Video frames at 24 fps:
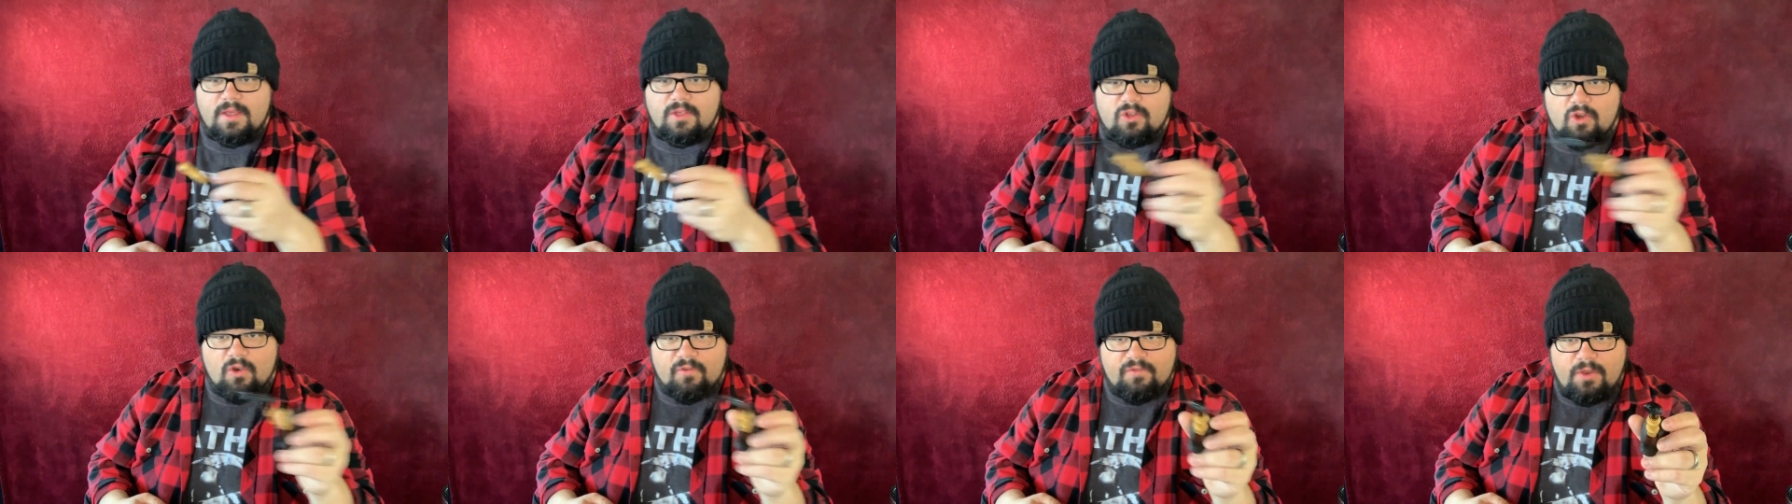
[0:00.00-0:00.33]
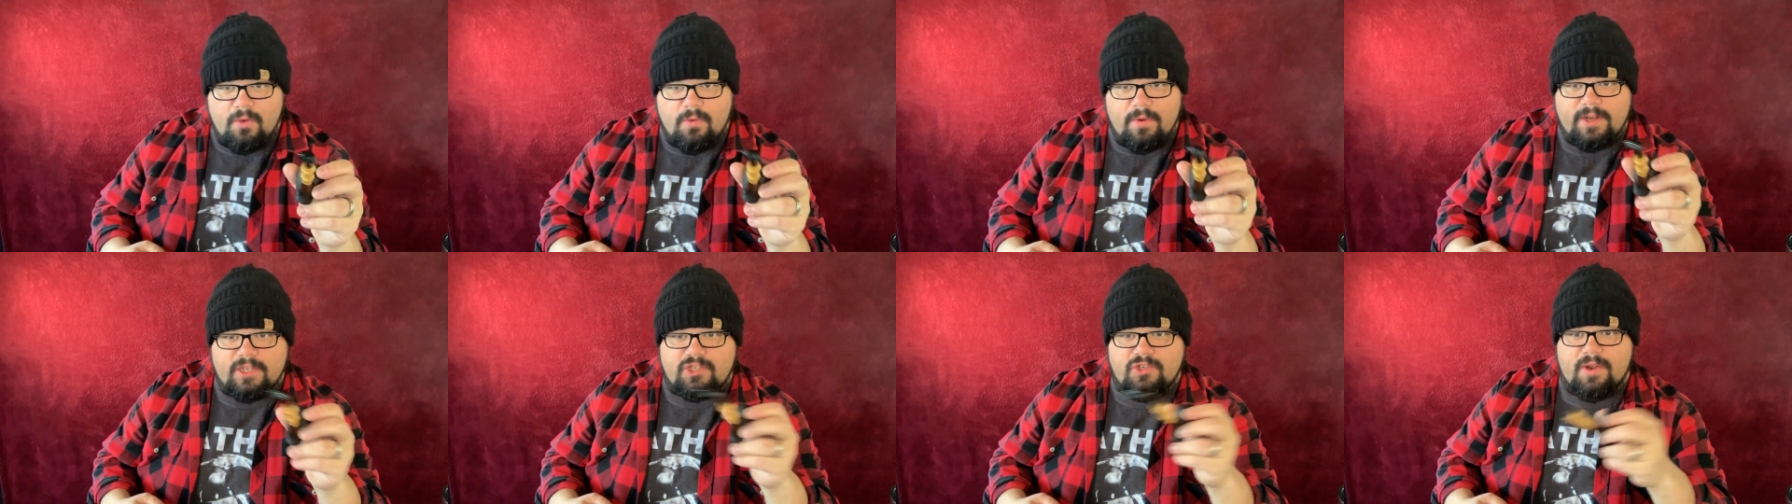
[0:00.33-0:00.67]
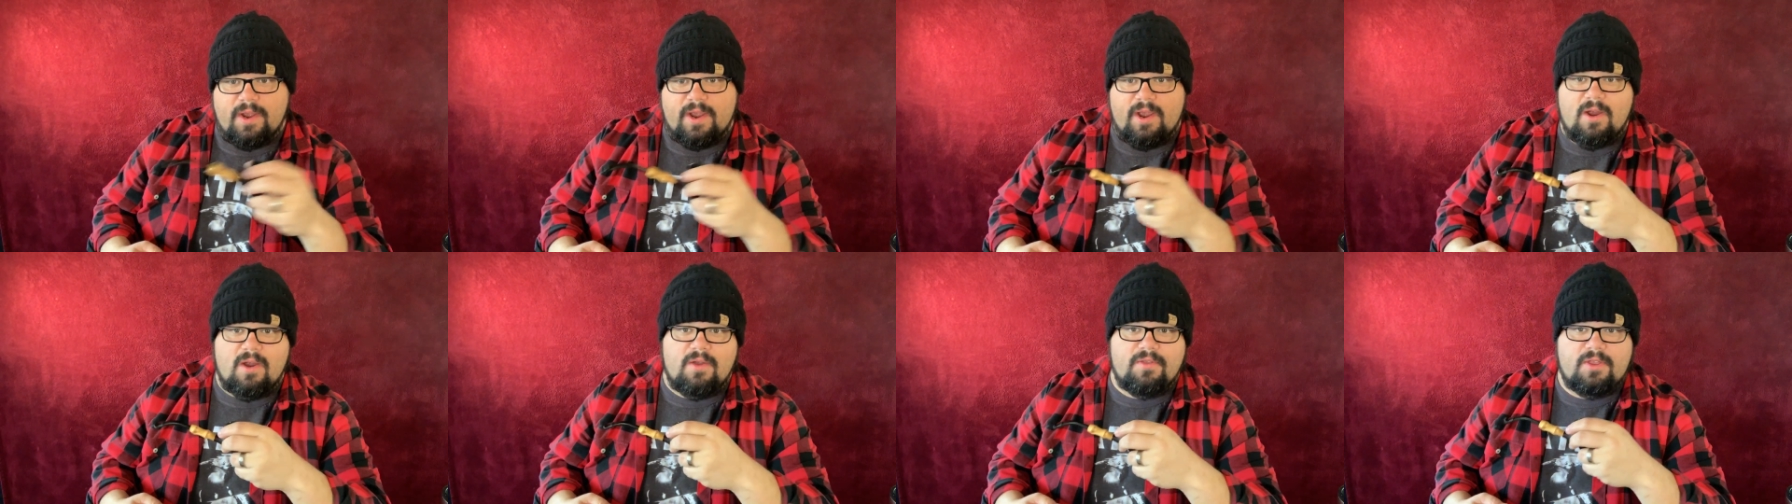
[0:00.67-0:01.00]
So if you want to
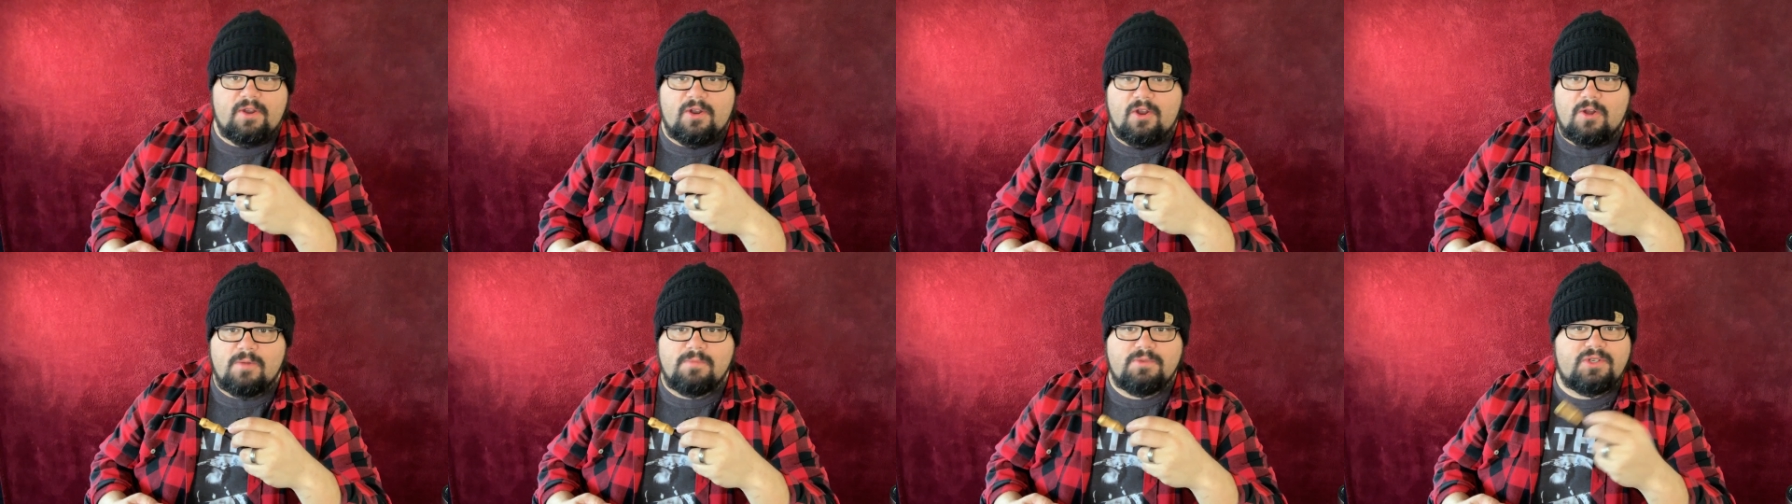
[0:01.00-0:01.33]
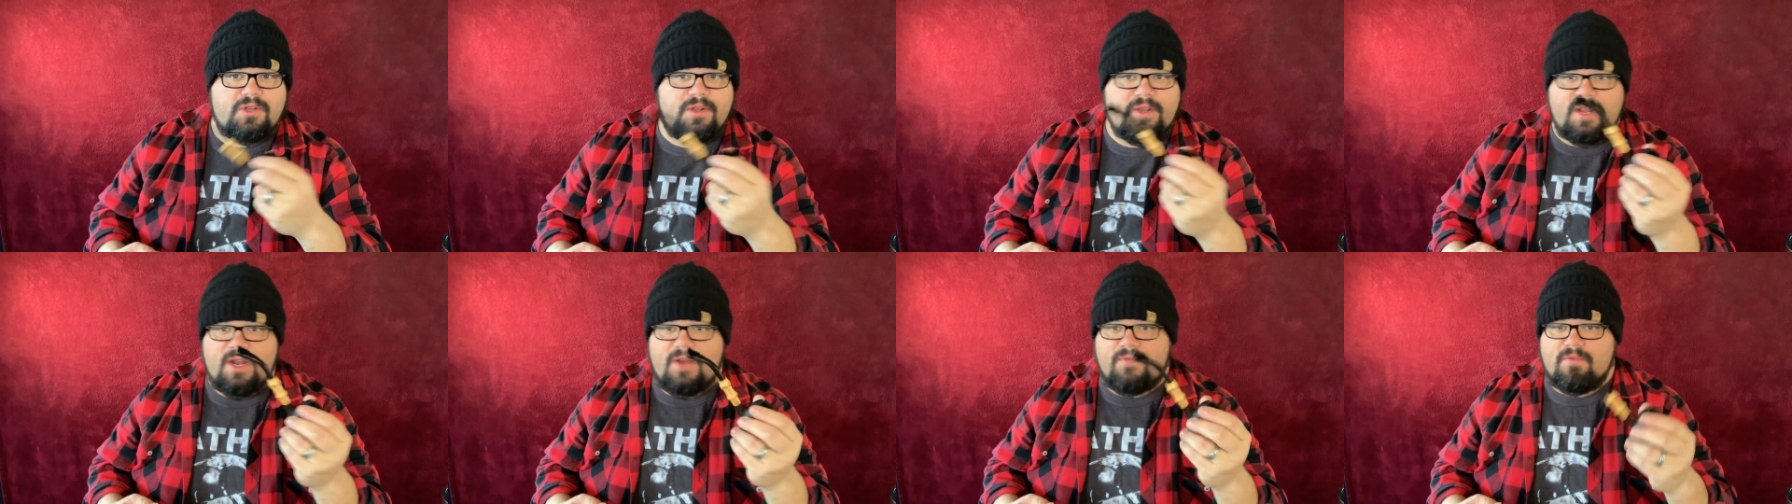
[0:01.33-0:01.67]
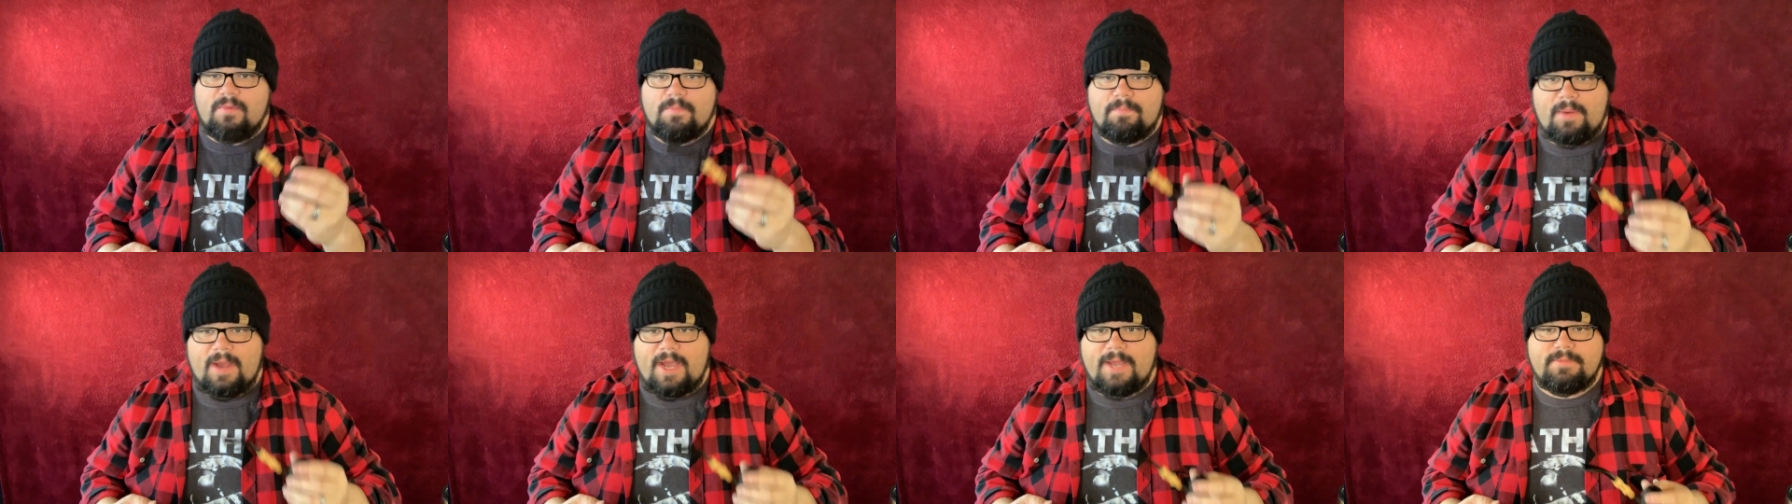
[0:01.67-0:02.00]
try Hearth and Homes, you can get it
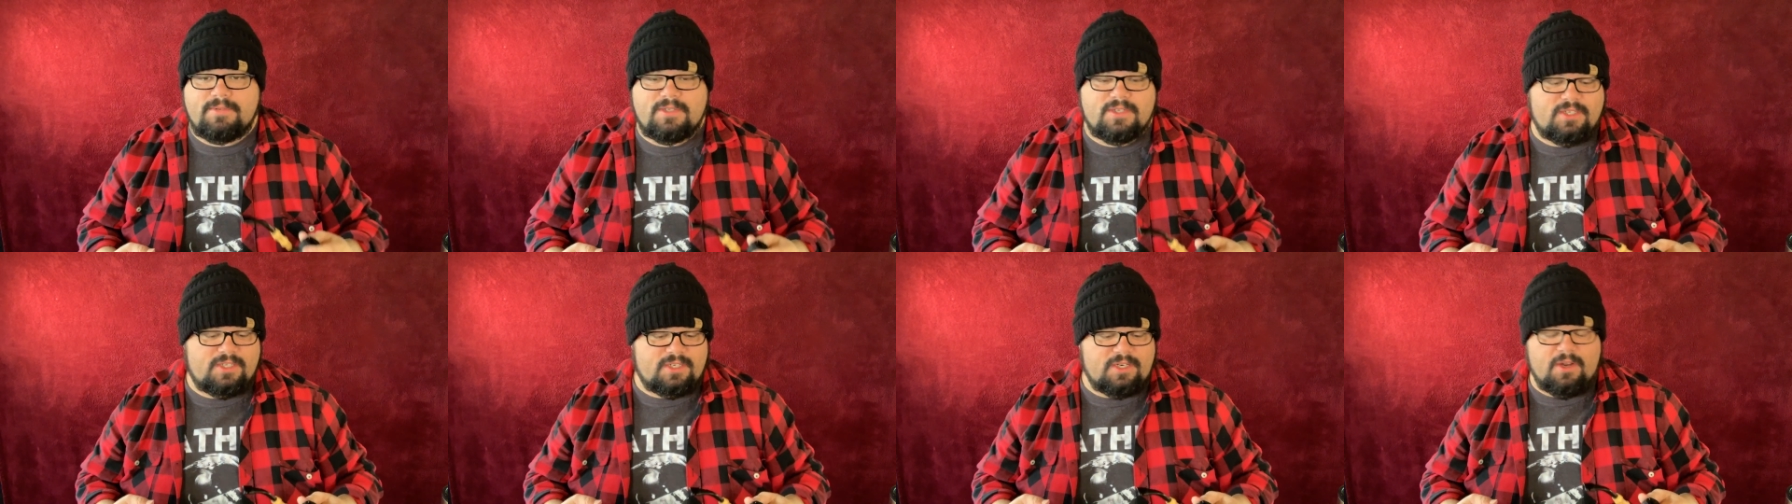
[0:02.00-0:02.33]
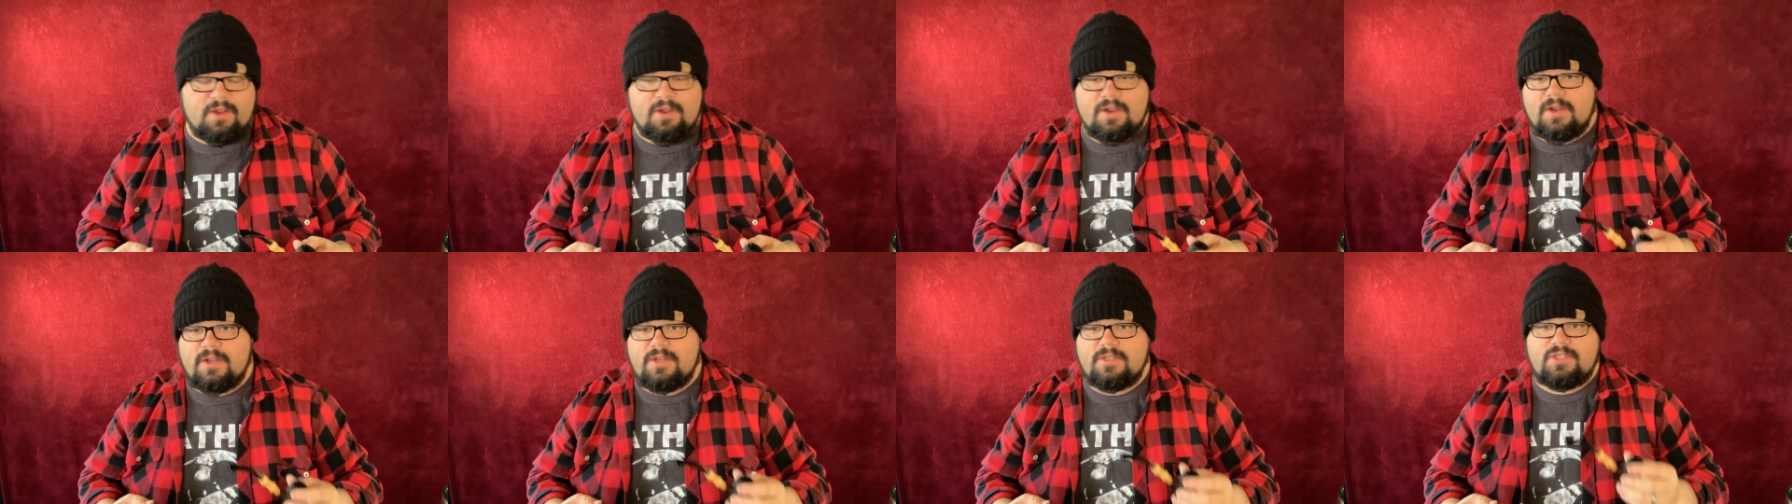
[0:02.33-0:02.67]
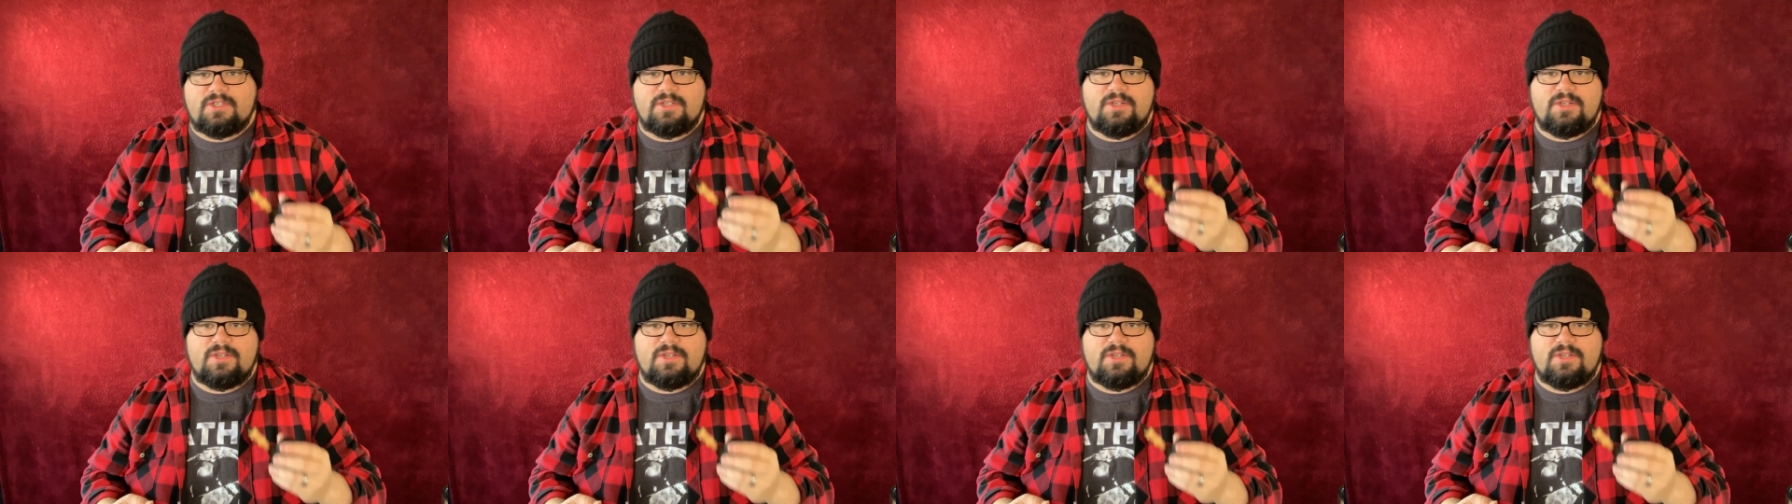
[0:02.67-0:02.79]
from Pipes and Cigars,